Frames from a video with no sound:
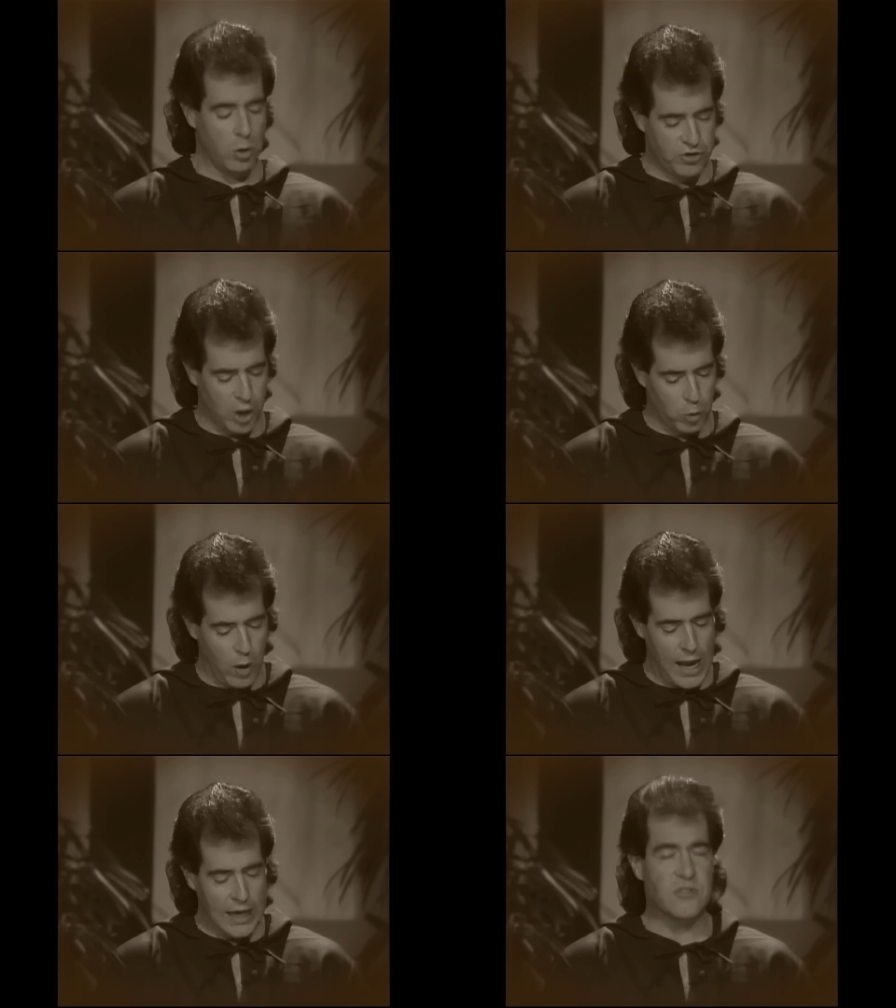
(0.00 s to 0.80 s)
shall
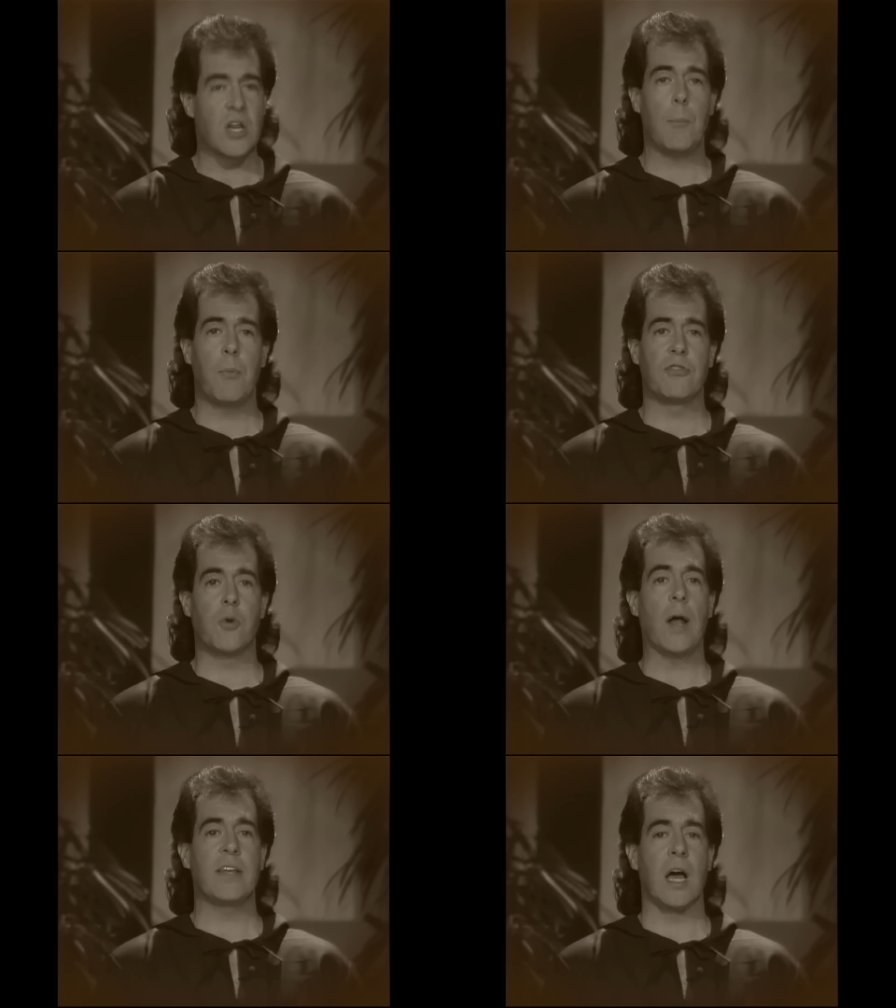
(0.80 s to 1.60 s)
rise up with
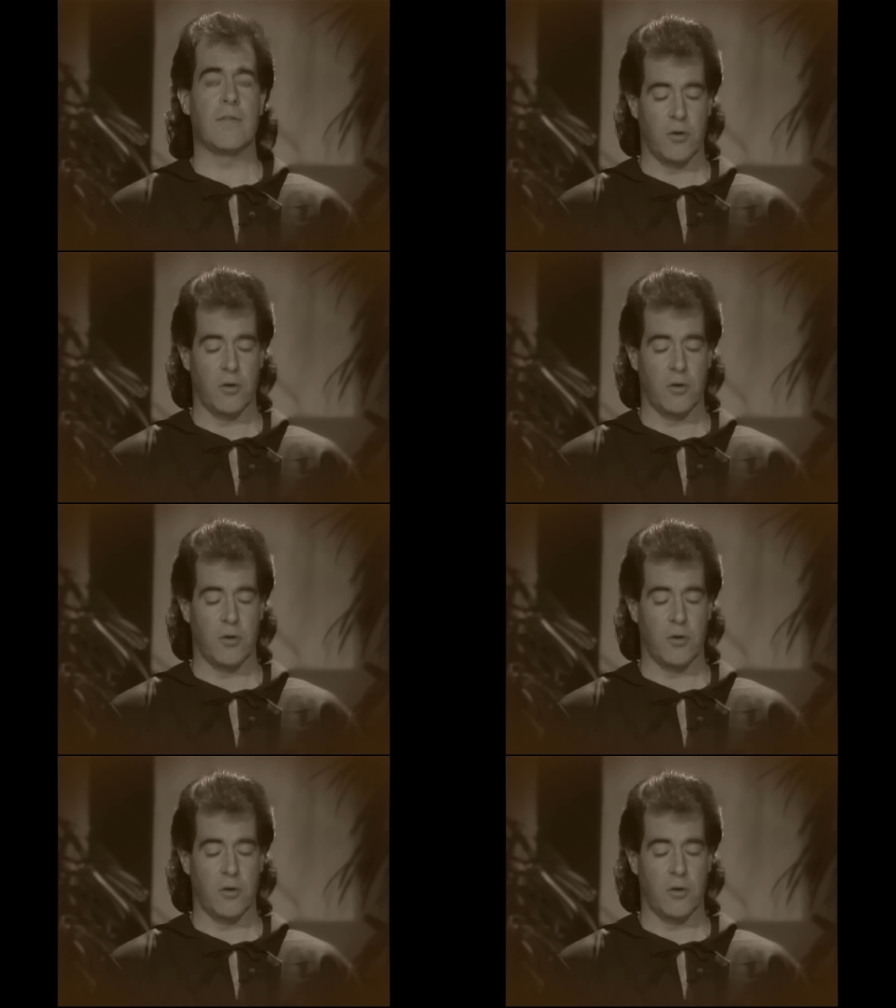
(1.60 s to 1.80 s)
twenty of her